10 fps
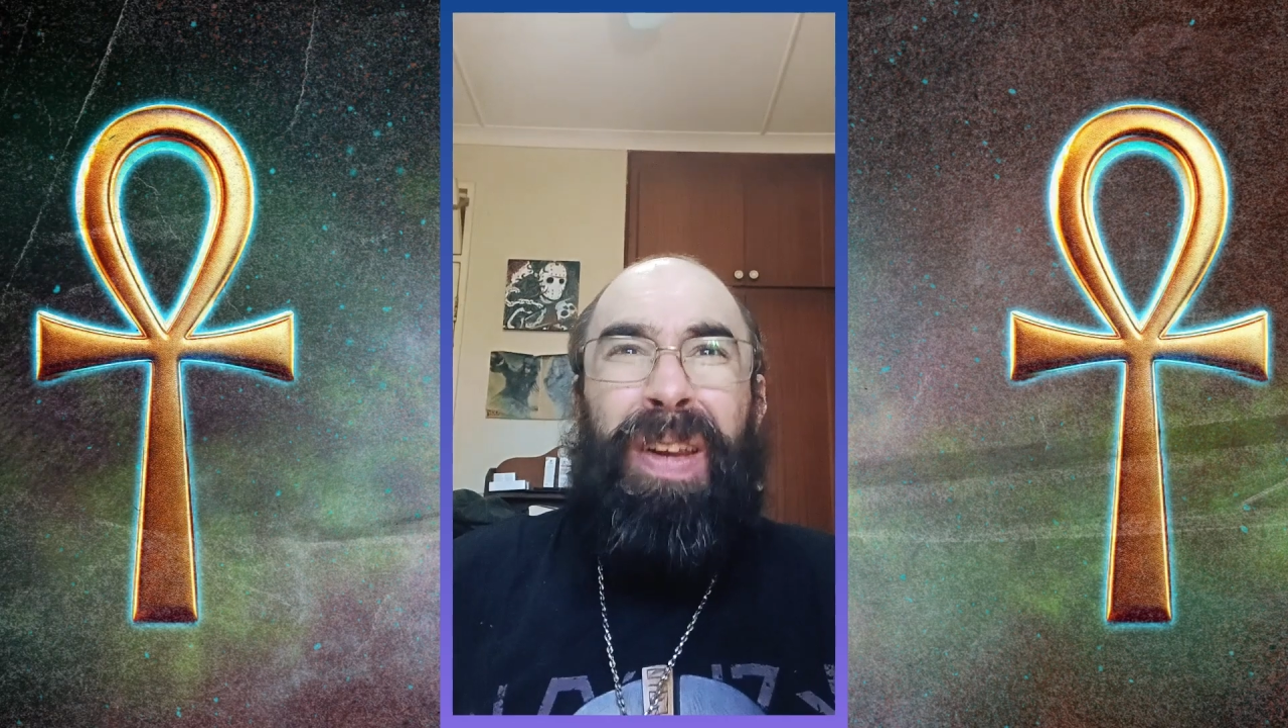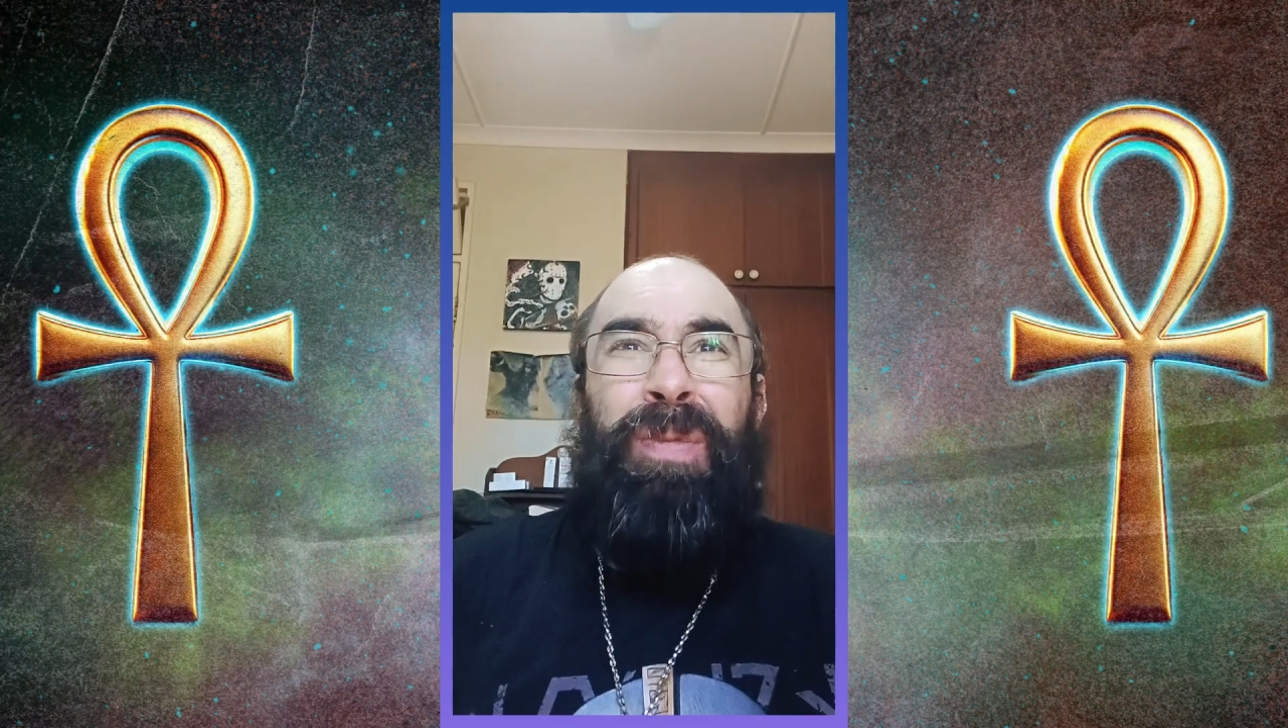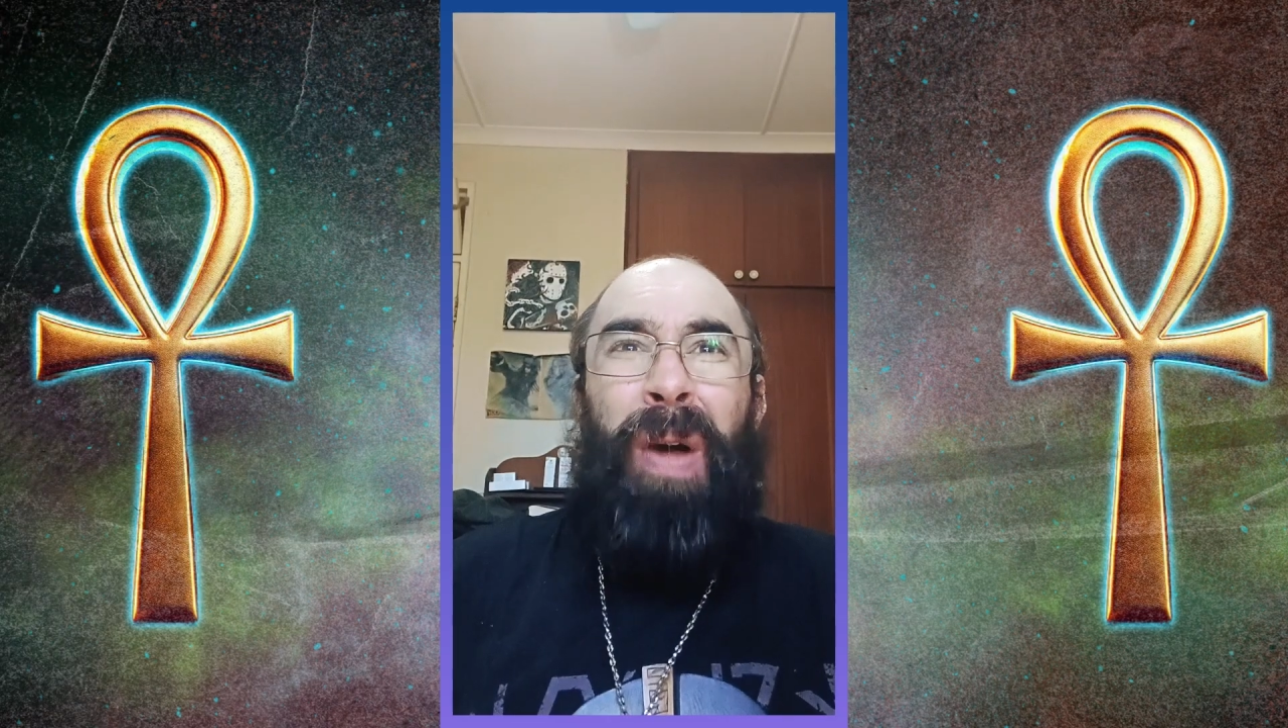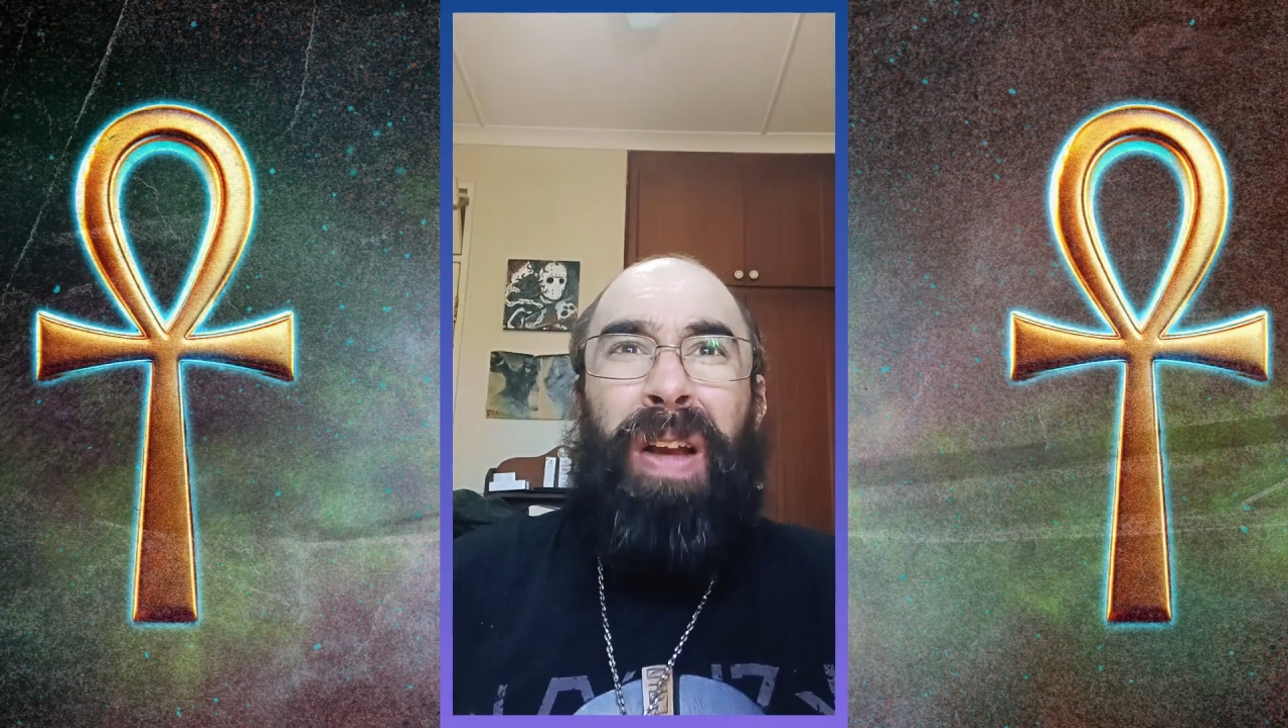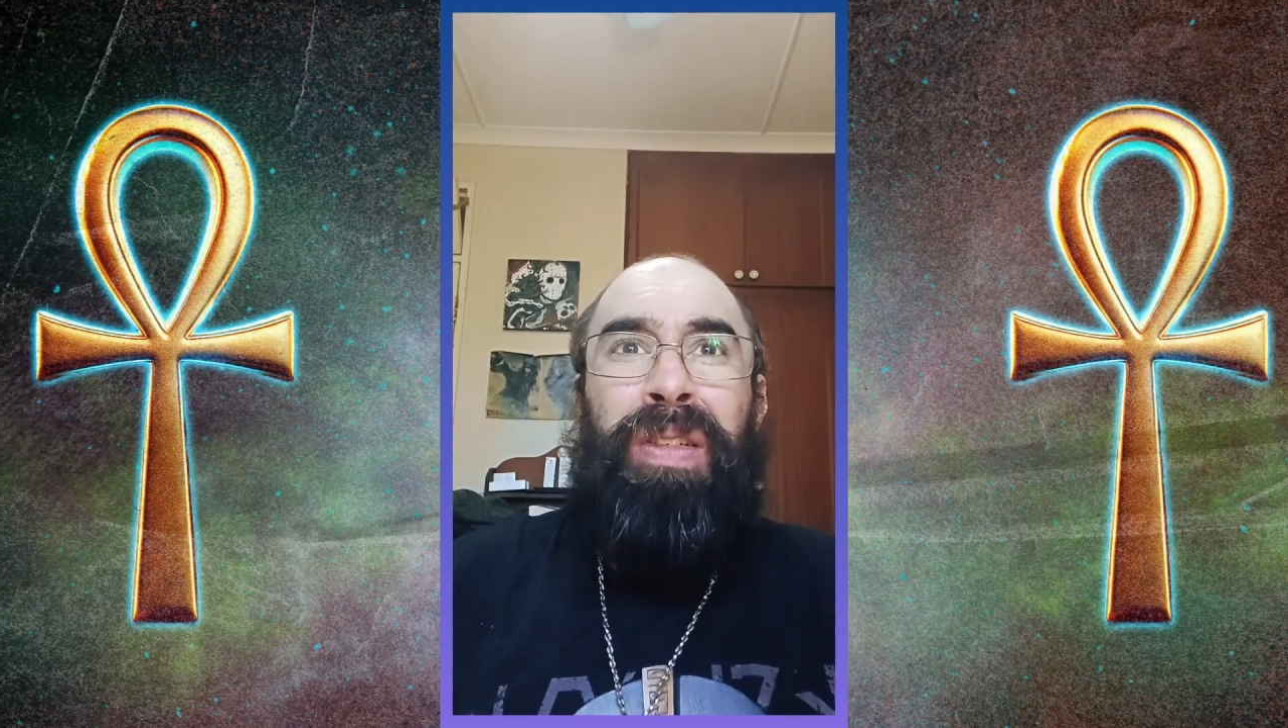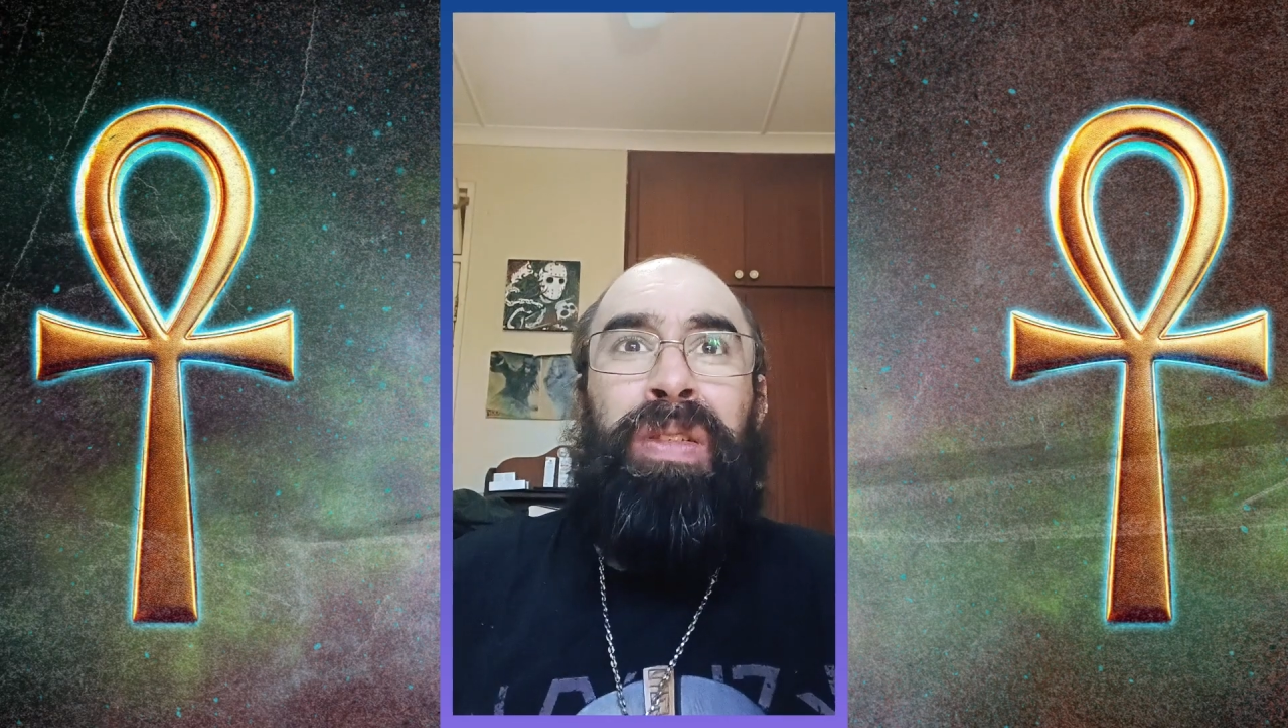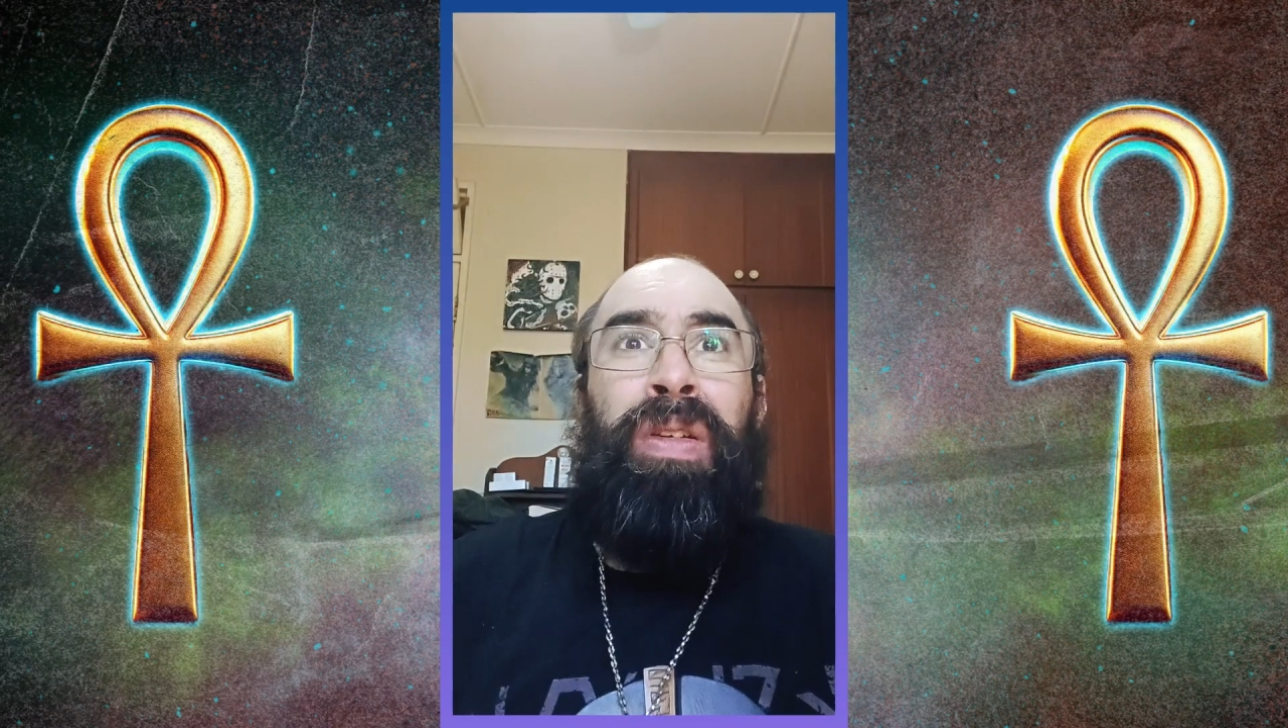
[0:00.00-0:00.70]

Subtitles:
much